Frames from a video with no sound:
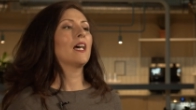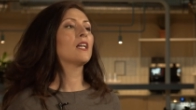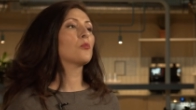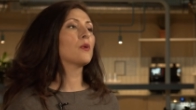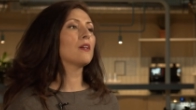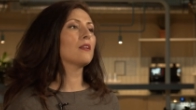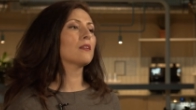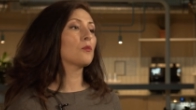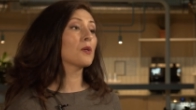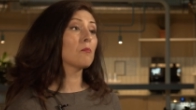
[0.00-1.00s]
and
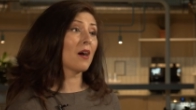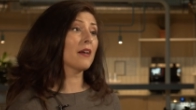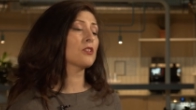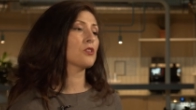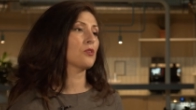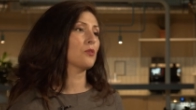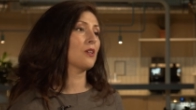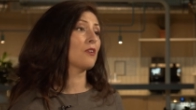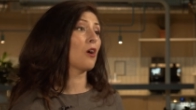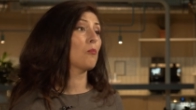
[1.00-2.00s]
will remind you
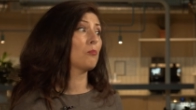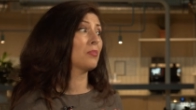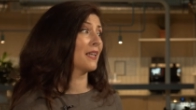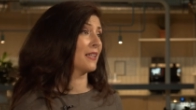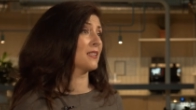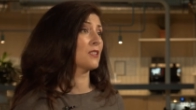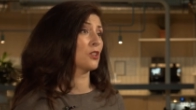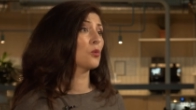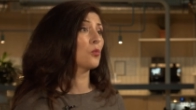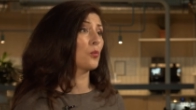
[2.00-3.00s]
of how
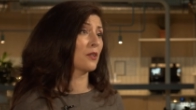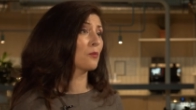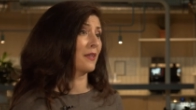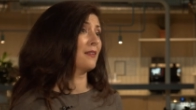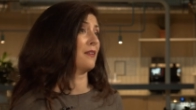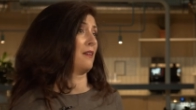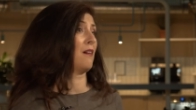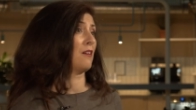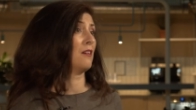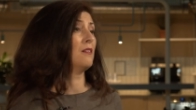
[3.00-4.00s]
blessed we really
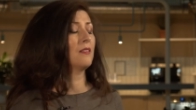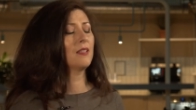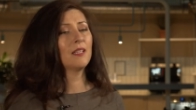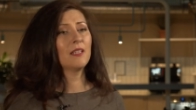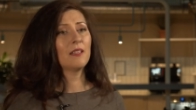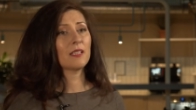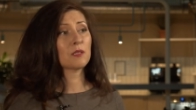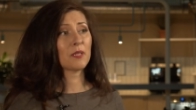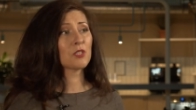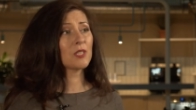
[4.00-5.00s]
are,
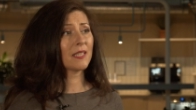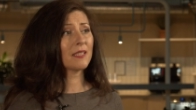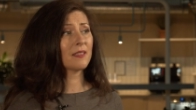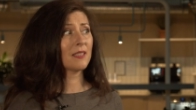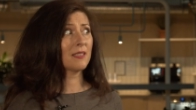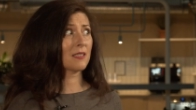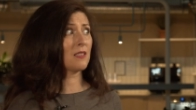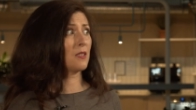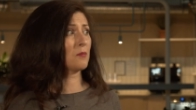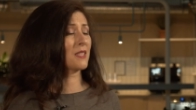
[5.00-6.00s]
especially in these
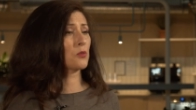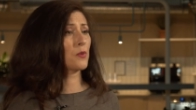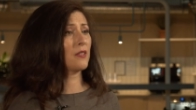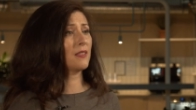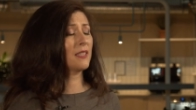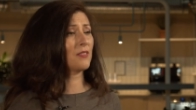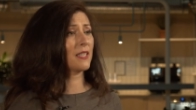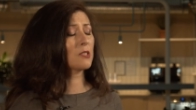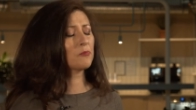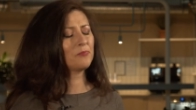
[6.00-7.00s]
times that we are
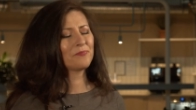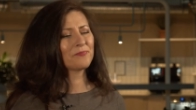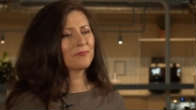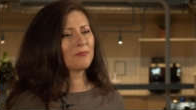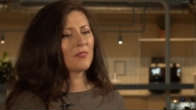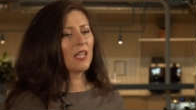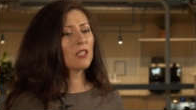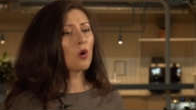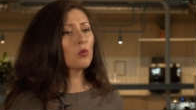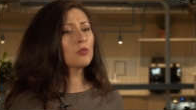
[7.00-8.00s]
living.
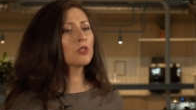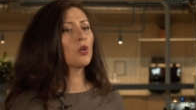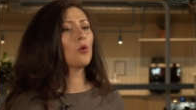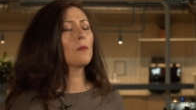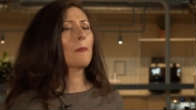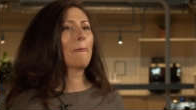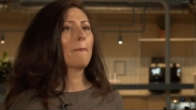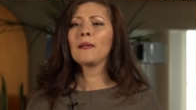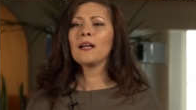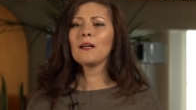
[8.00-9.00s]
And also
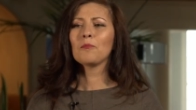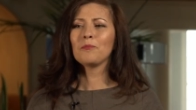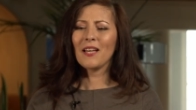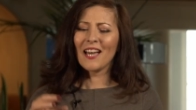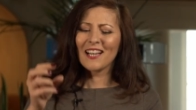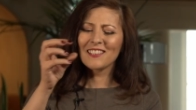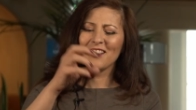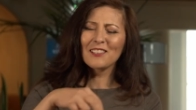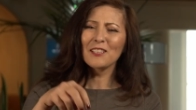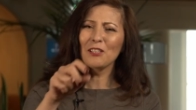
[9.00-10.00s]
add
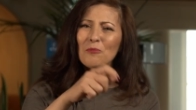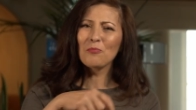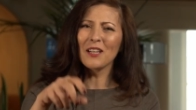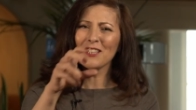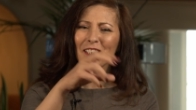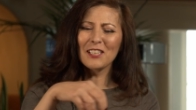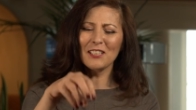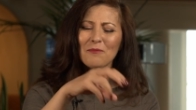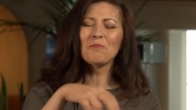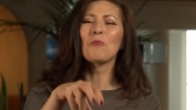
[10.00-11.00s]
a little, a
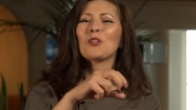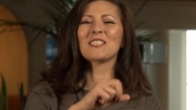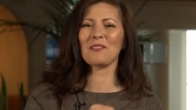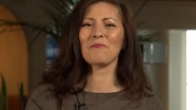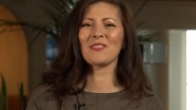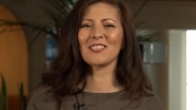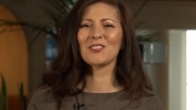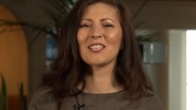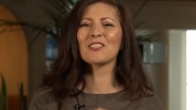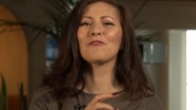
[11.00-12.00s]
little more something
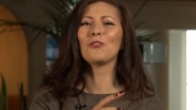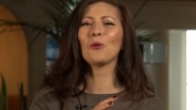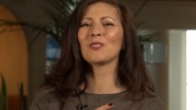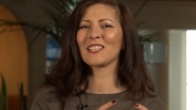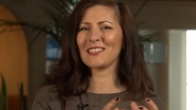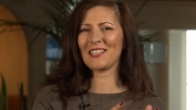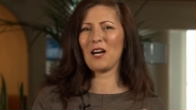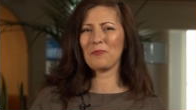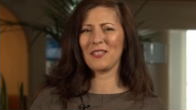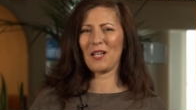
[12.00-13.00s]
to that fullness
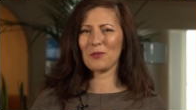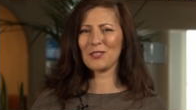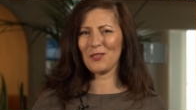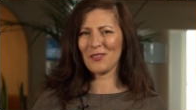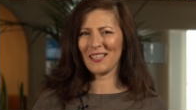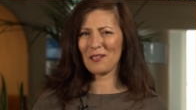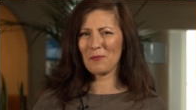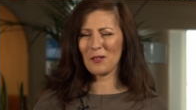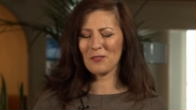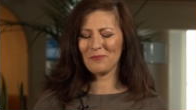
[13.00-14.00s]
cup that I was talking
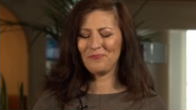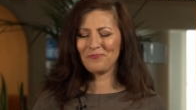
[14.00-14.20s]
about.